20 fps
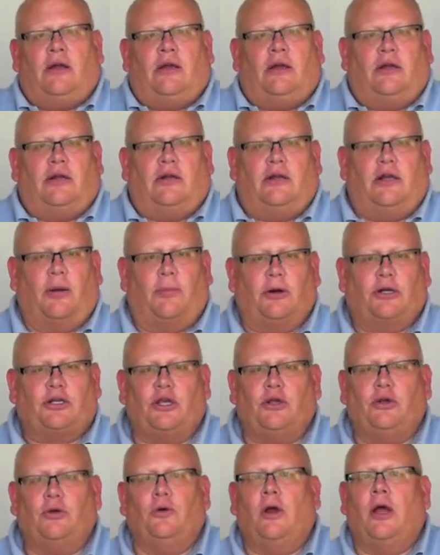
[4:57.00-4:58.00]
Number
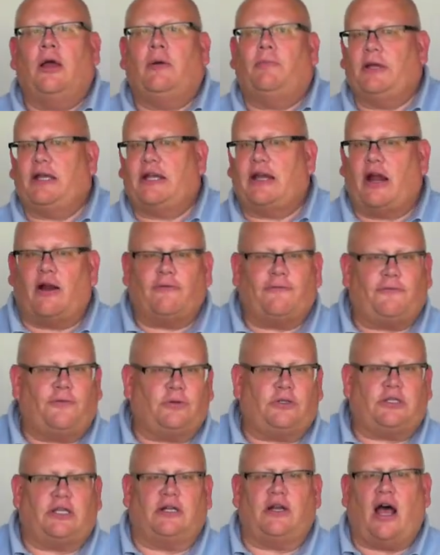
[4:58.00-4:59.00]
2, be careful
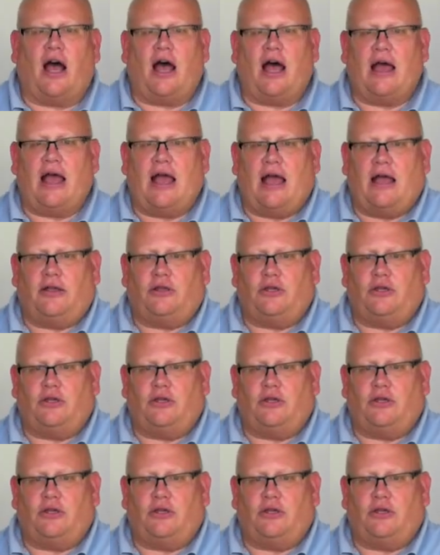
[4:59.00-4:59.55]
to not use